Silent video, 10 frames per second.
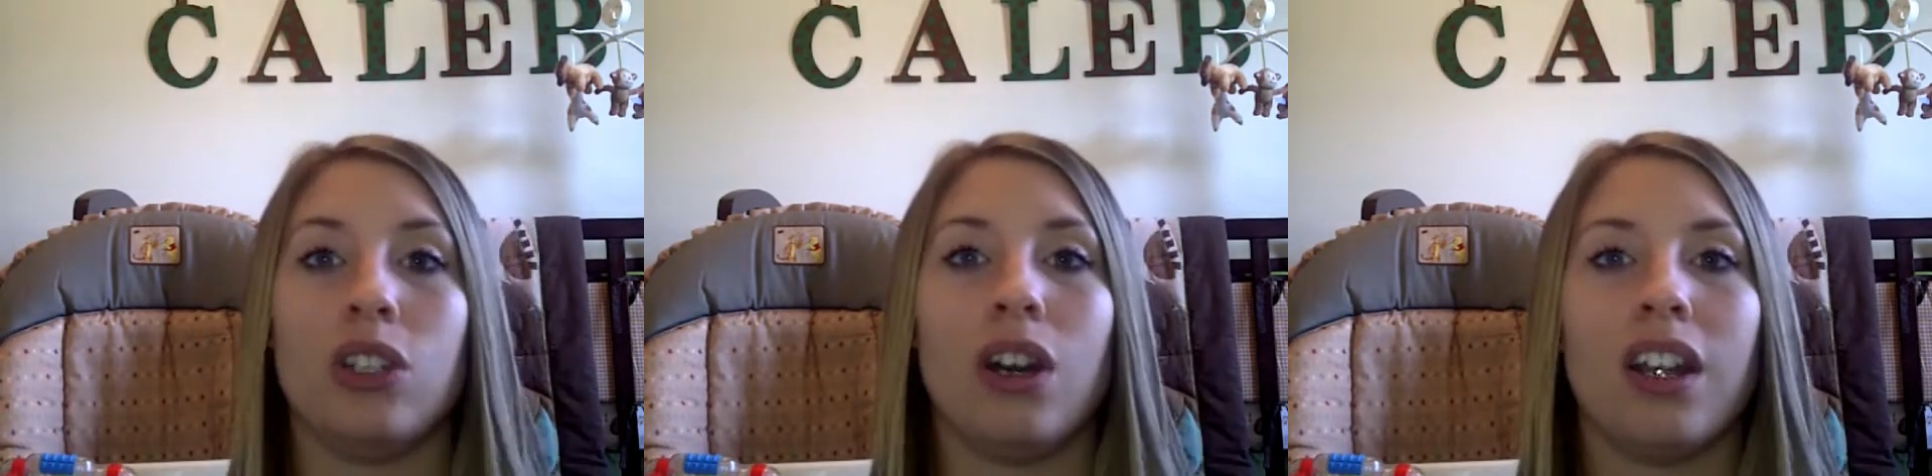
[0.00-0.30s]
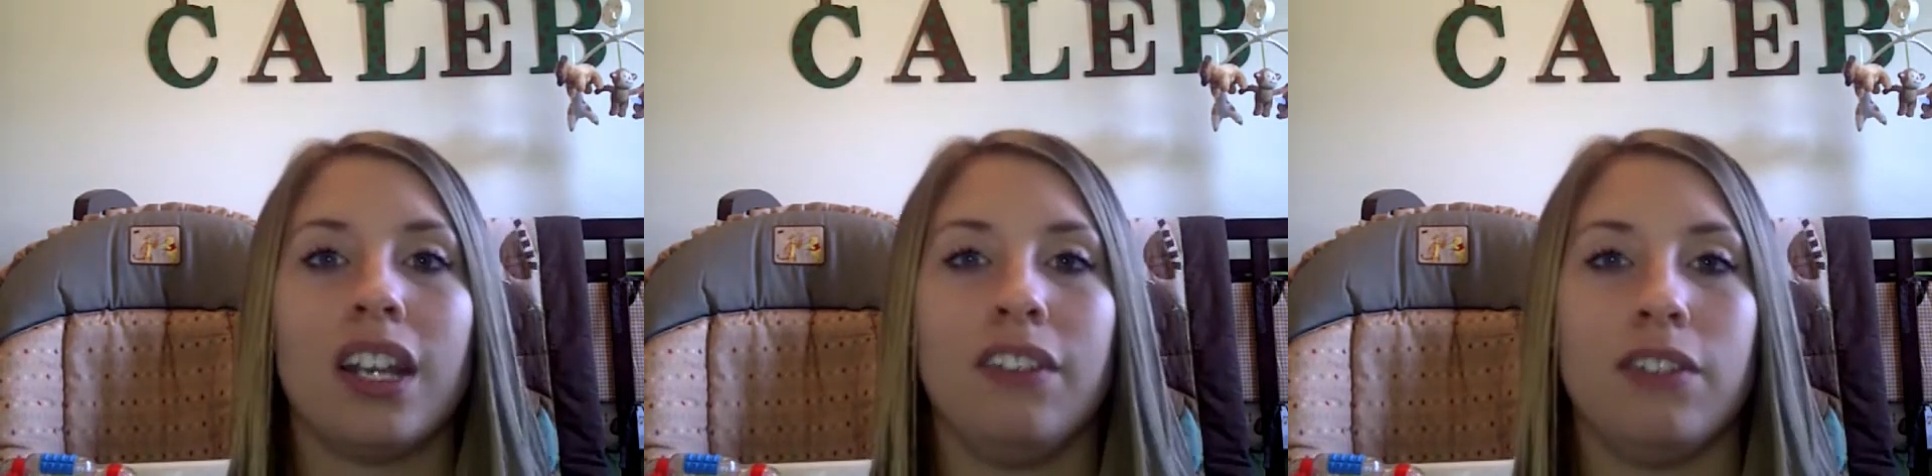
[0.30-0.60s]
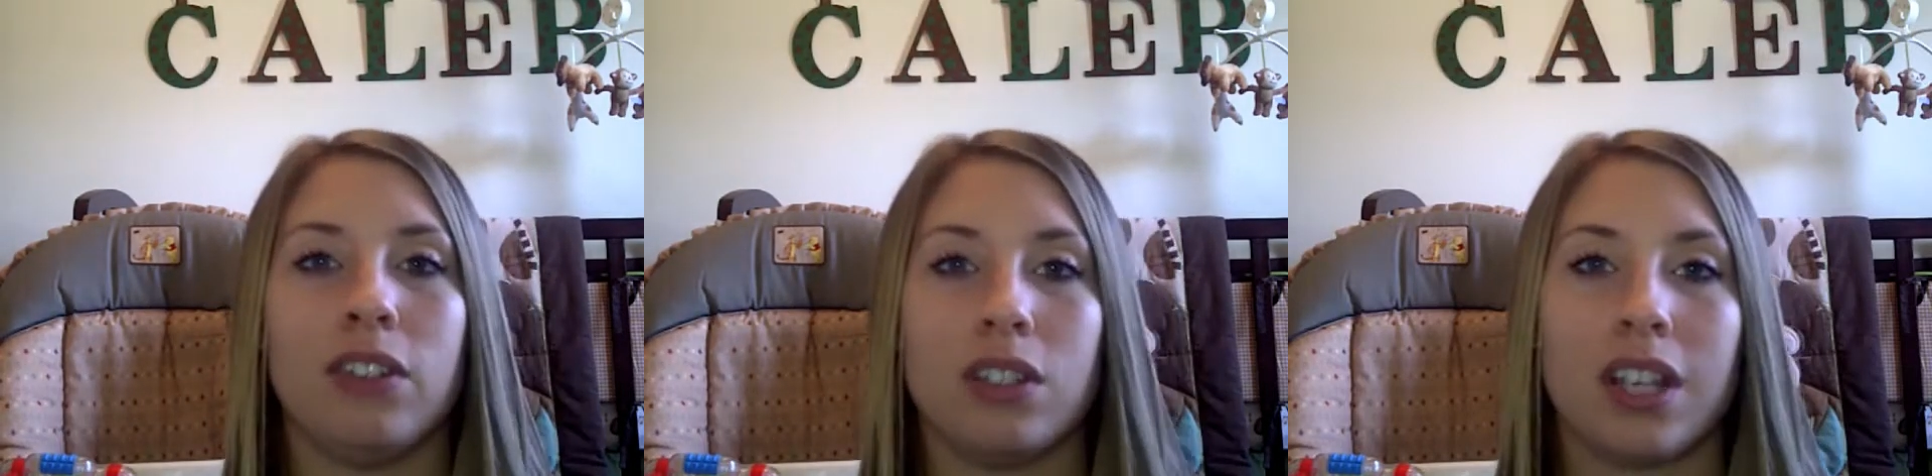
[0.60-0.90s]
dark and he
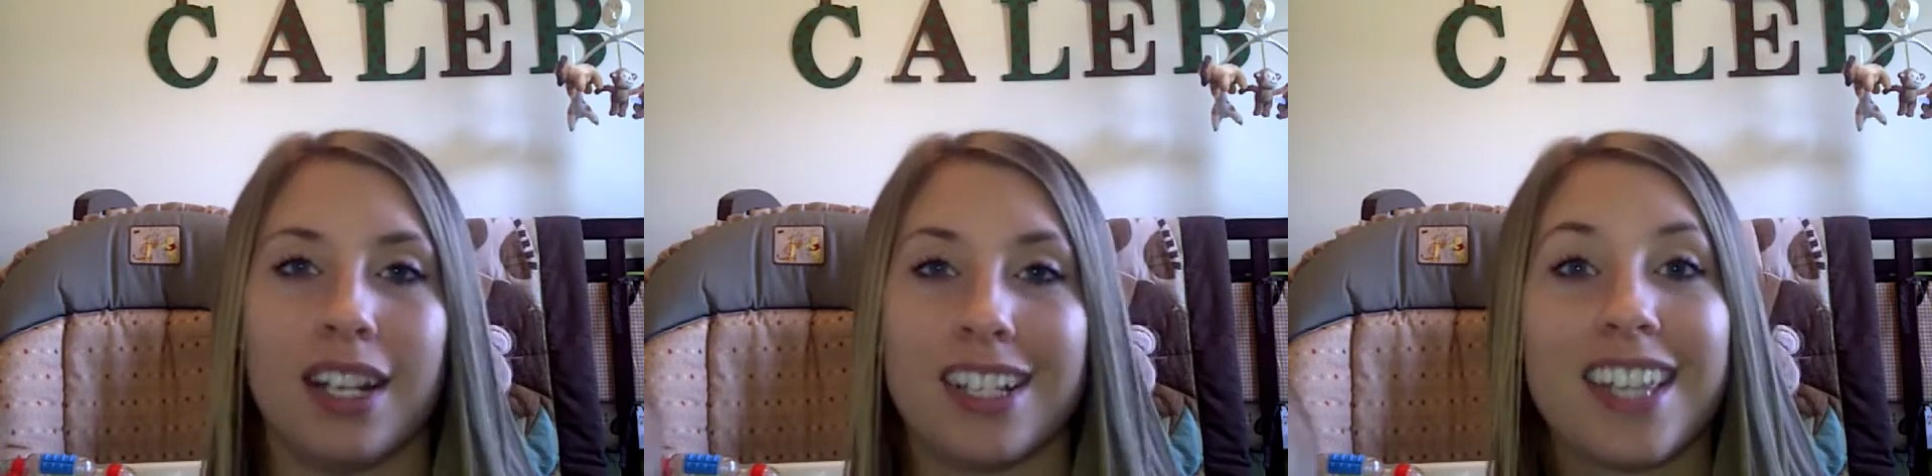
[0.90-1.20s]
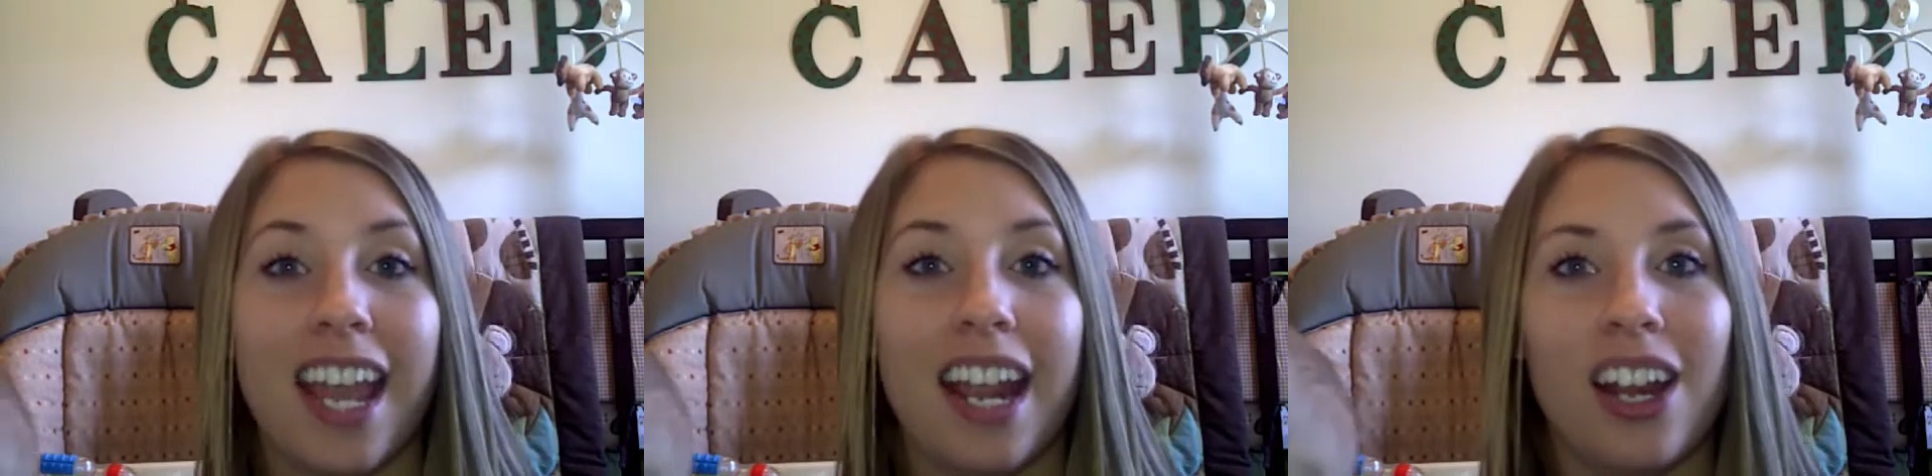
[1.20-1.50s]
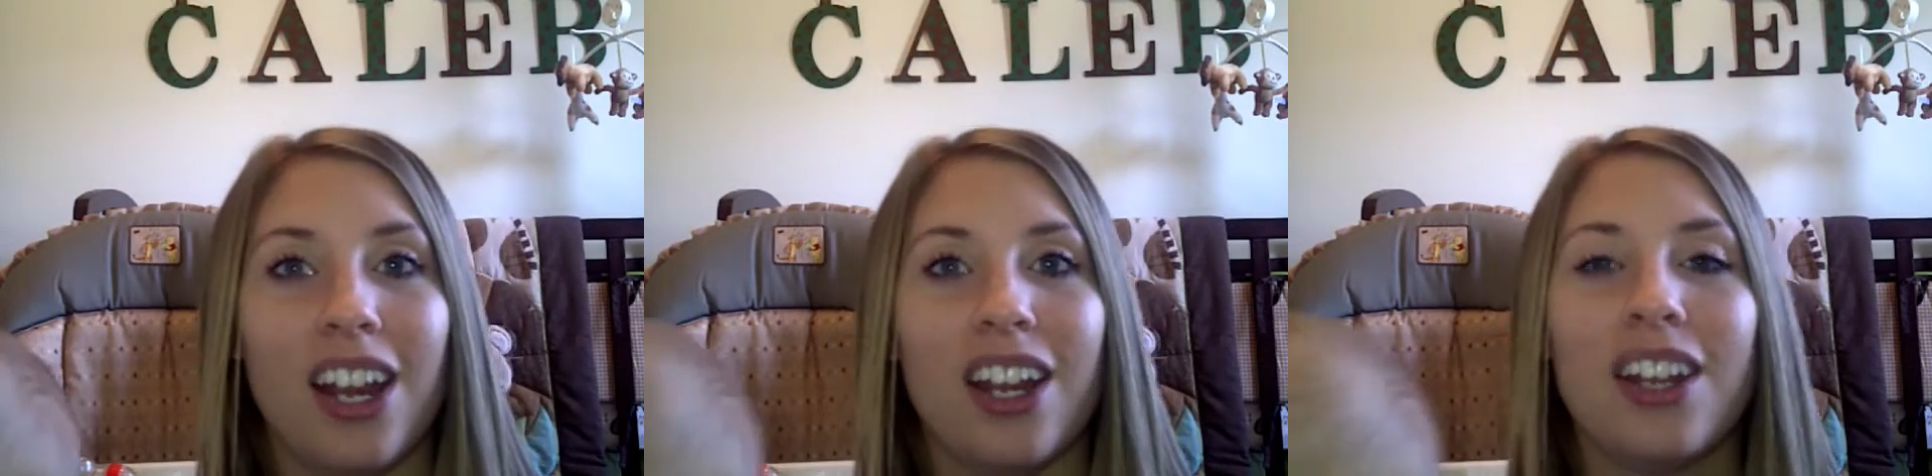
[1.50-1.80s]
feels kind of
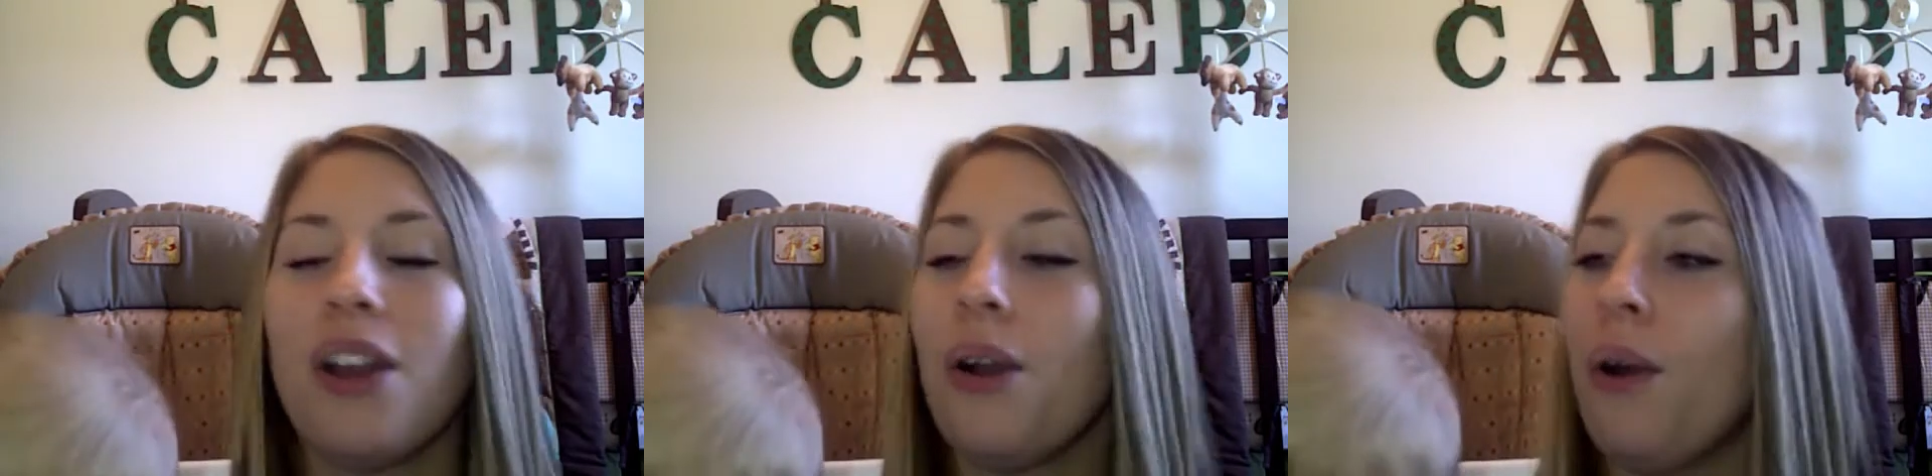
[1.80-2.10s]
scared